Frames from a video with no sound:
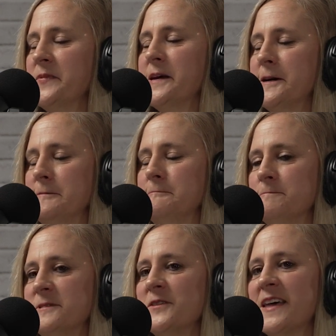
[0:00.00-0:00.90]

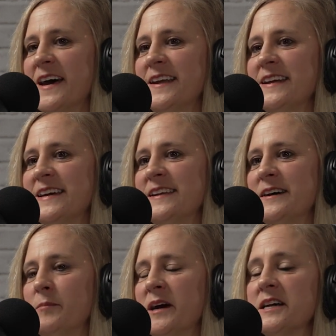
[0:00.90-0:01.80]
So that, and
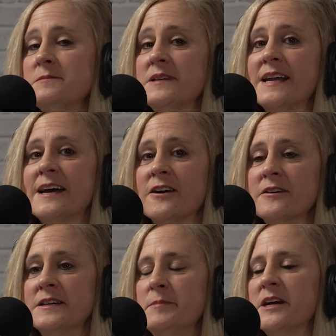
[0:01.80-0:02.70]
my husband and I are
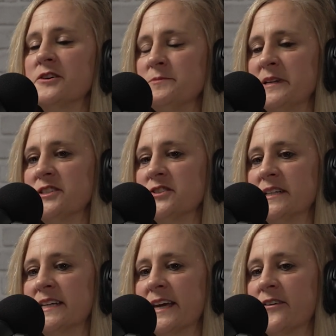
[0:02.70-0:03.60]
in marriage ministry
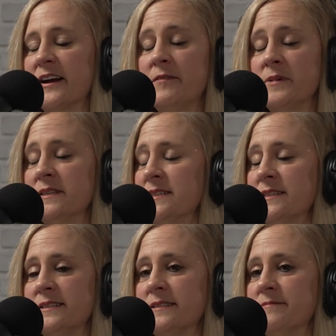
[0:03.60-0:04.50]
together, have been
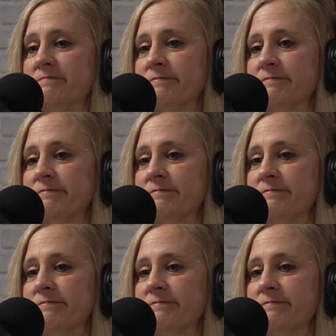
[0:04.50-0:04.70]
since